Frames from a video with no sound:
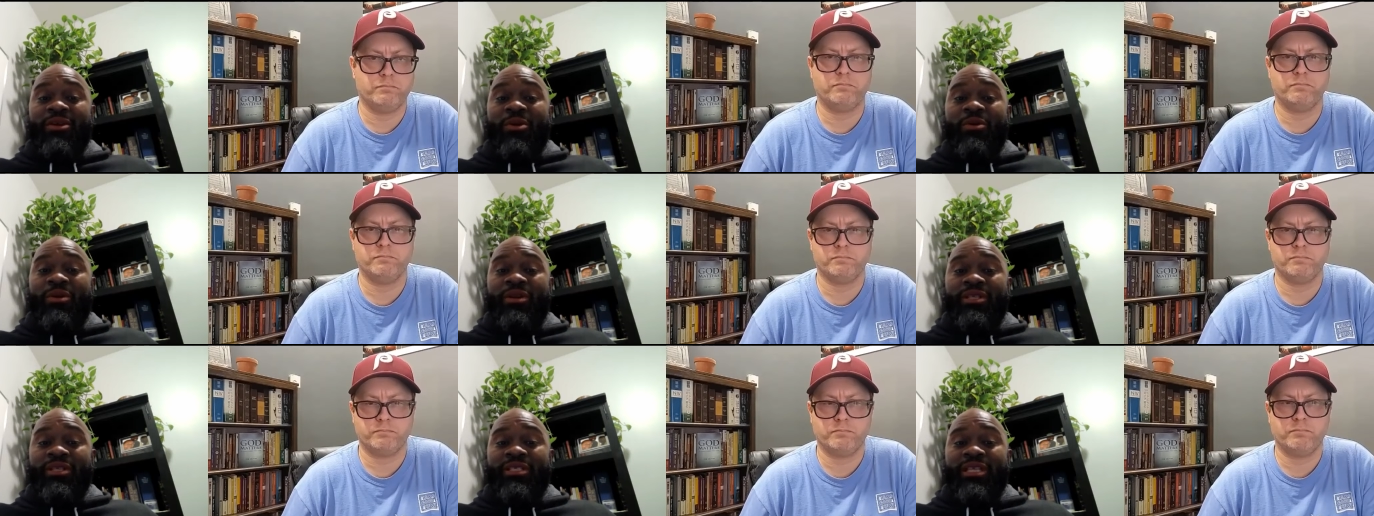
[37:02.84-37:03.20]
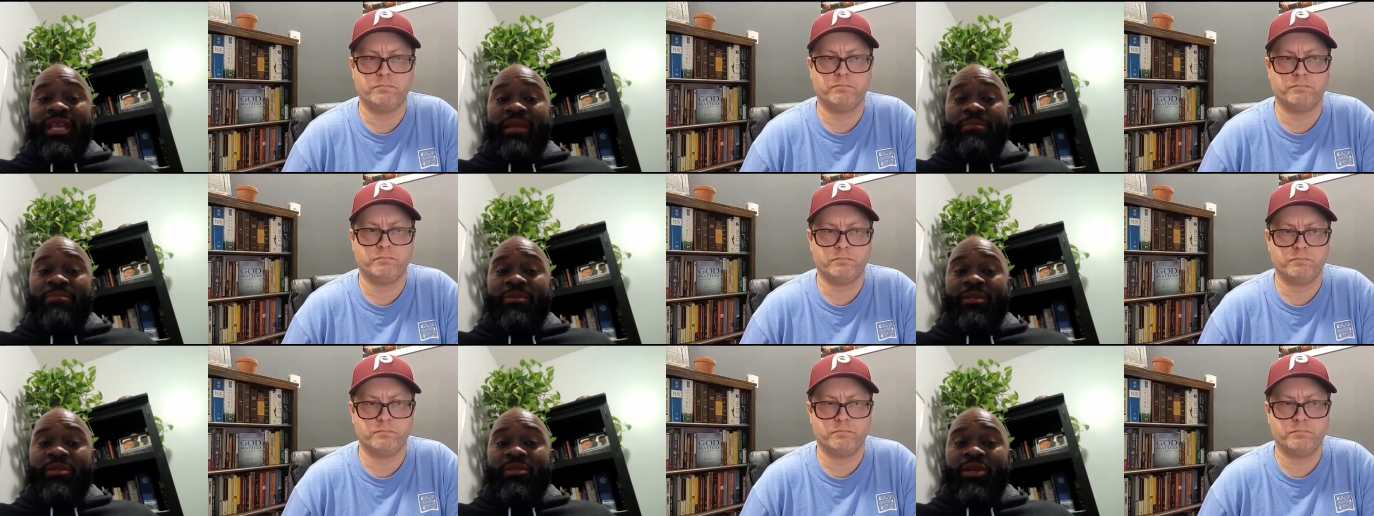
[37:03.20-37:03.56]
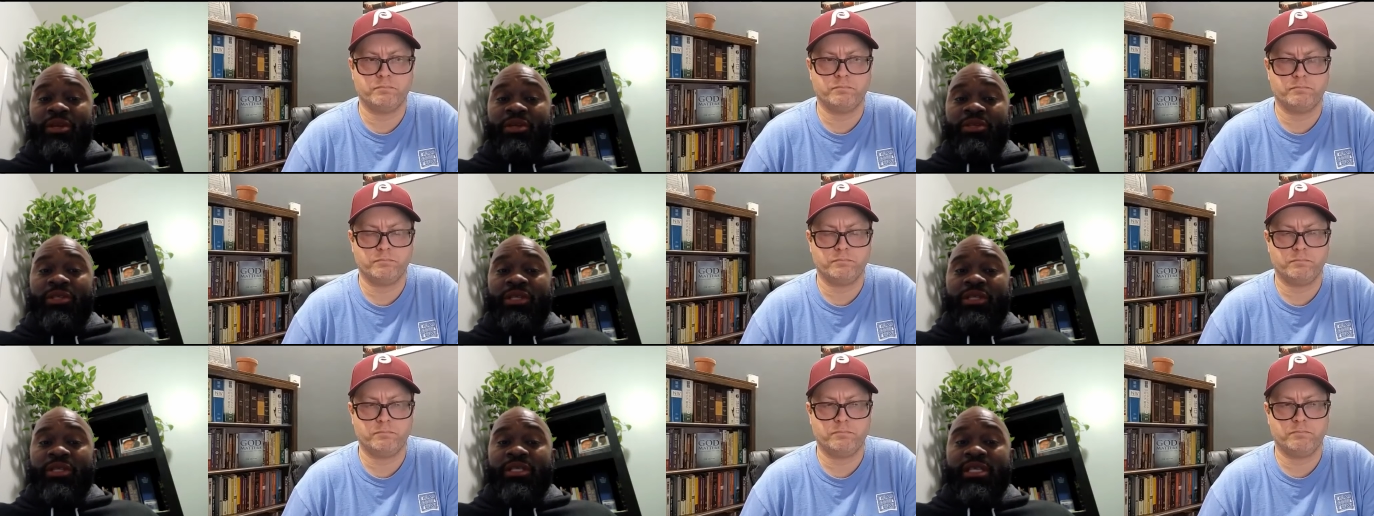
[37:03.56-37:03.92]
Speaker 1: these types of
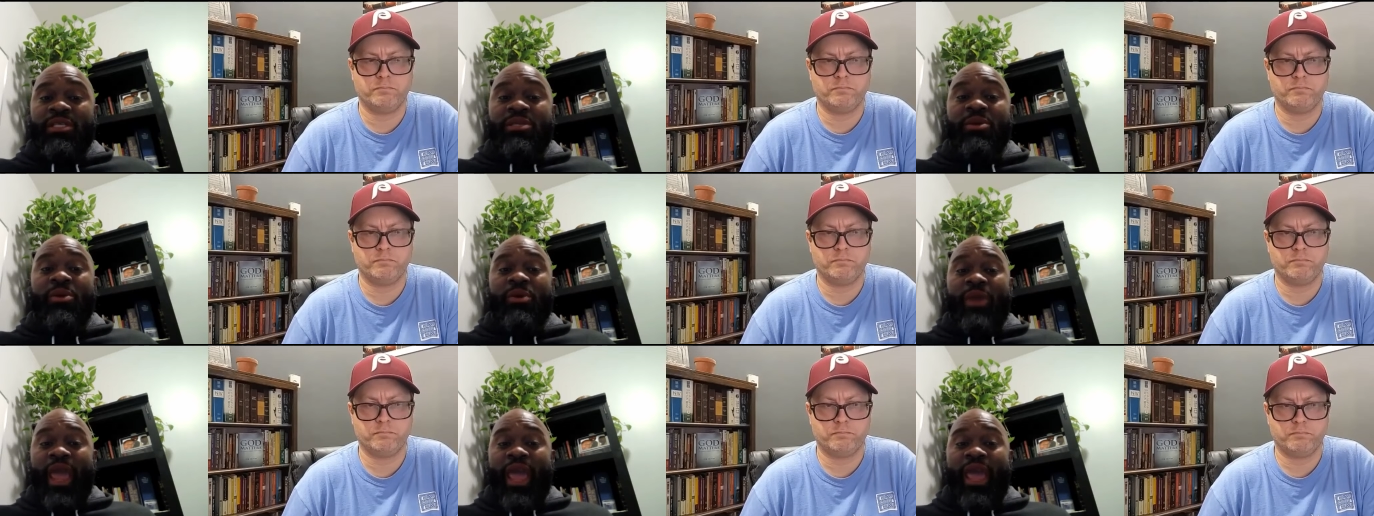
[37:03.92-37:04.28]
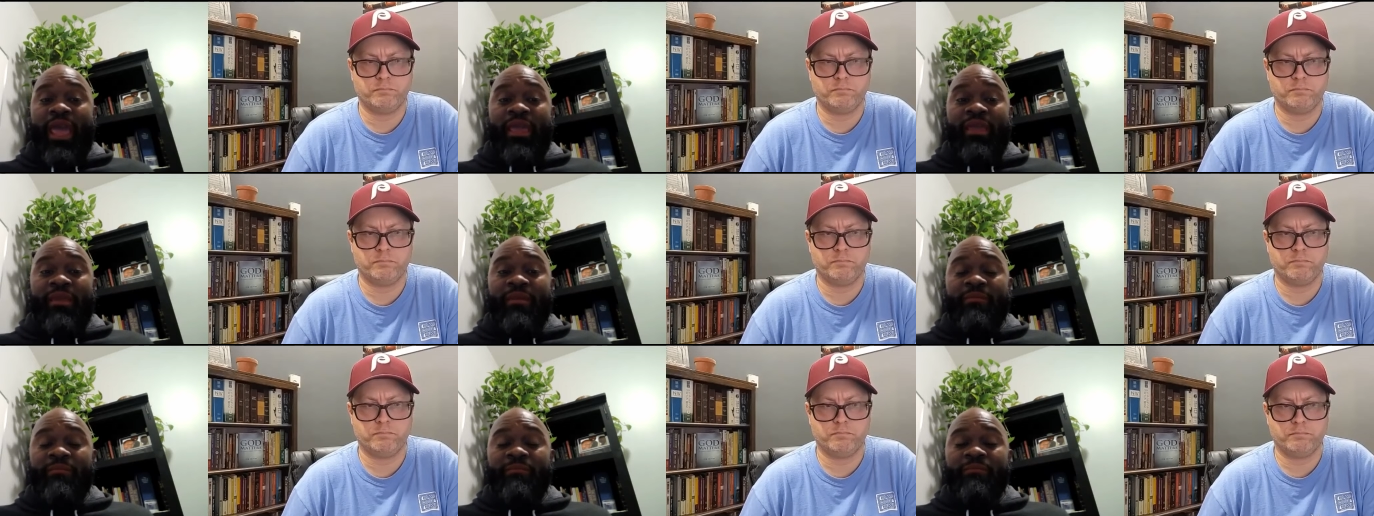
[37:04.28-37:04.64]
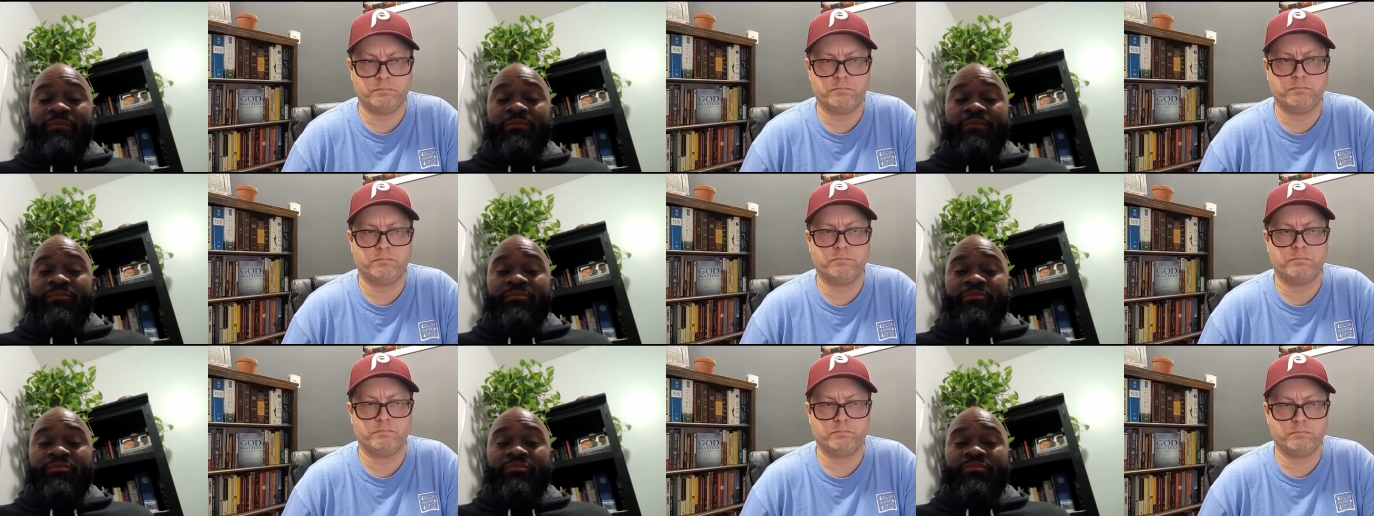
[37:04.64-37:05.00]
churches. It's okay.
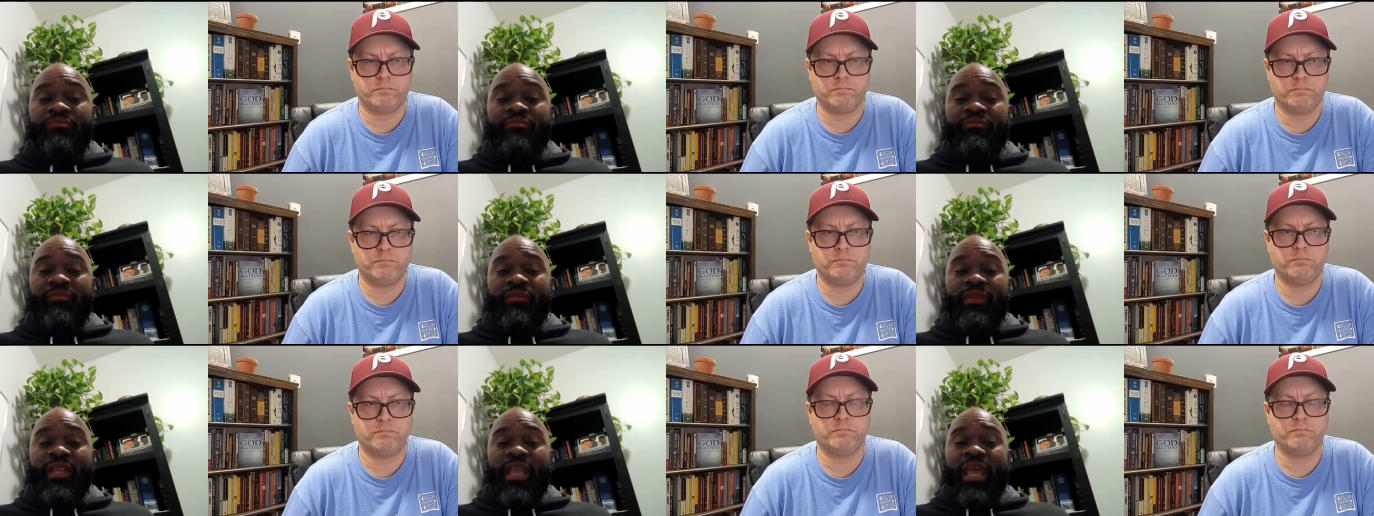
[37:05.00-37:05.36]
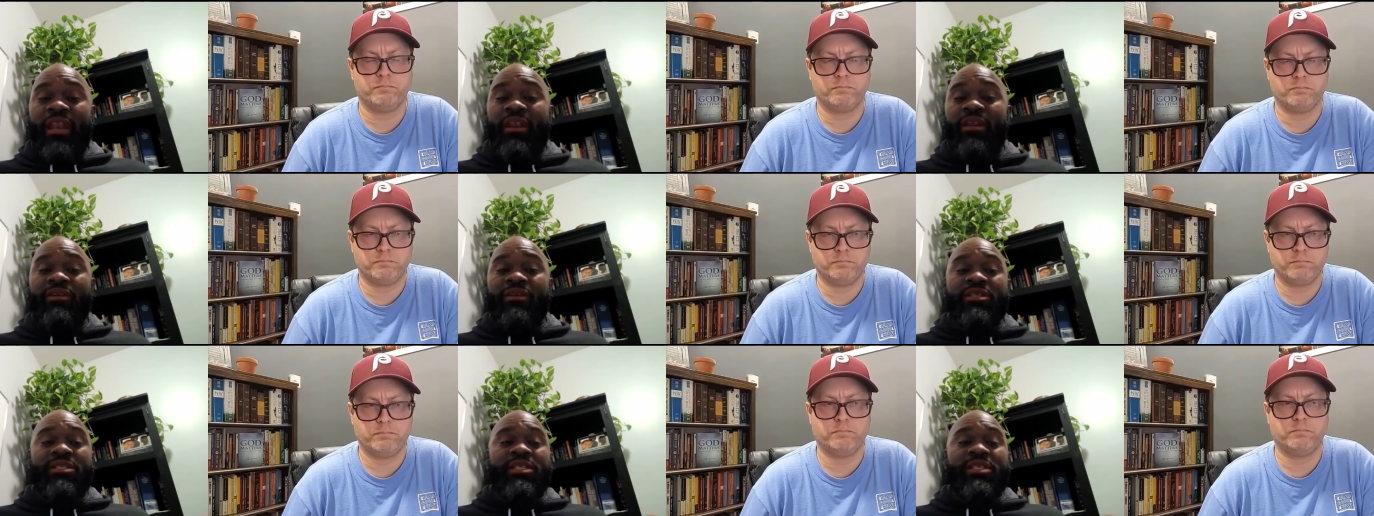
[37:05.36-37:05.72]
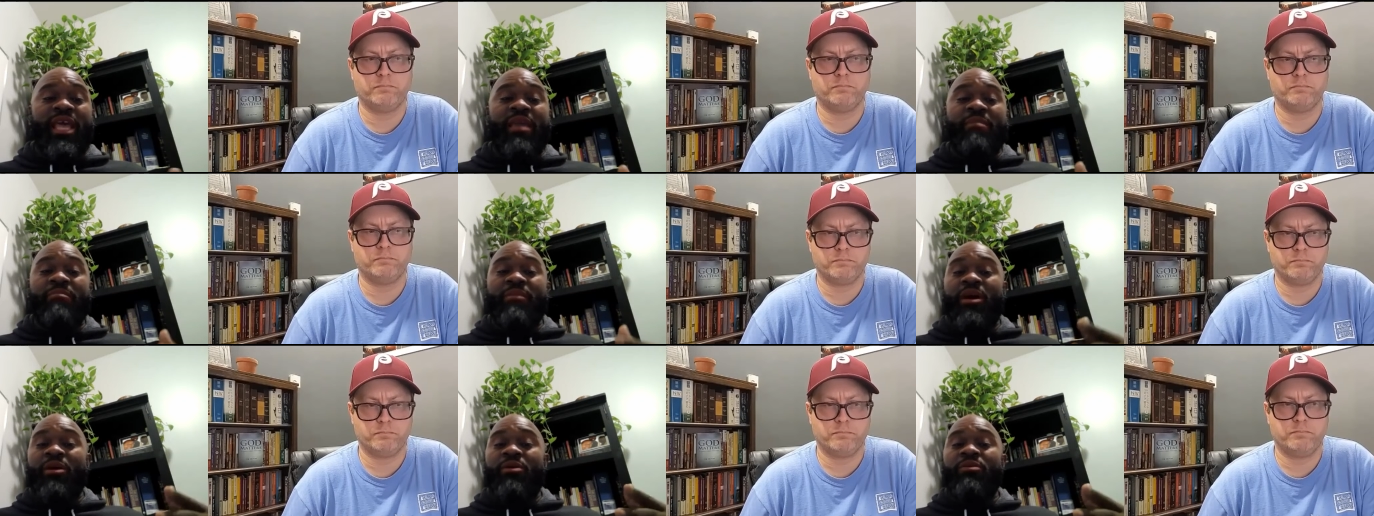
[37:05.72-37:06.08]
And on the
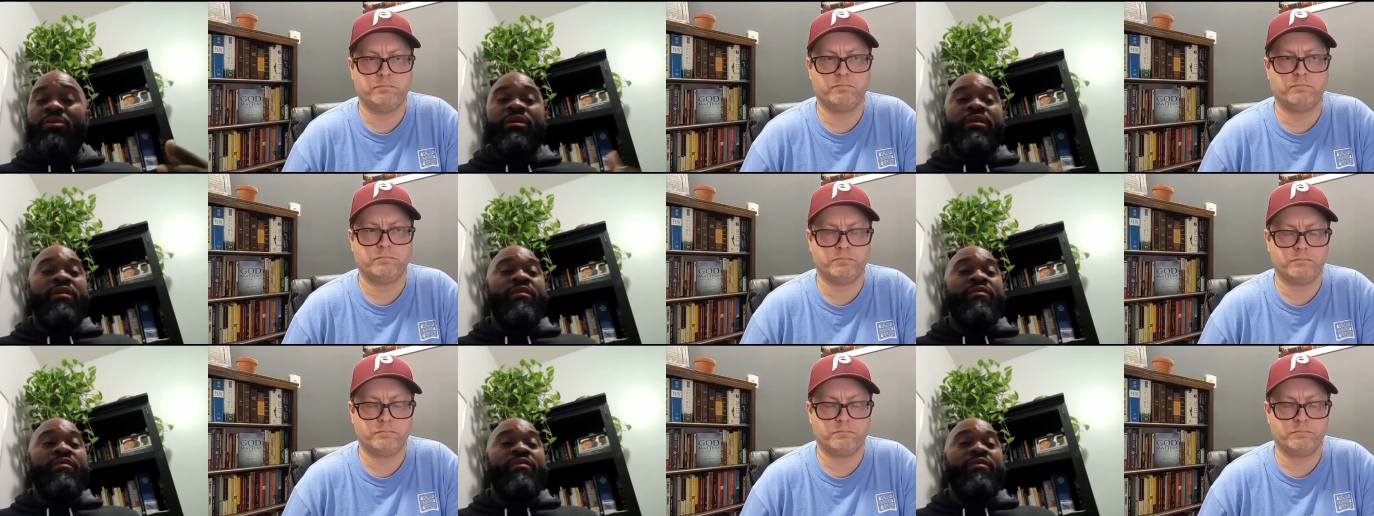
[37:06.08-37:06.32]
same note,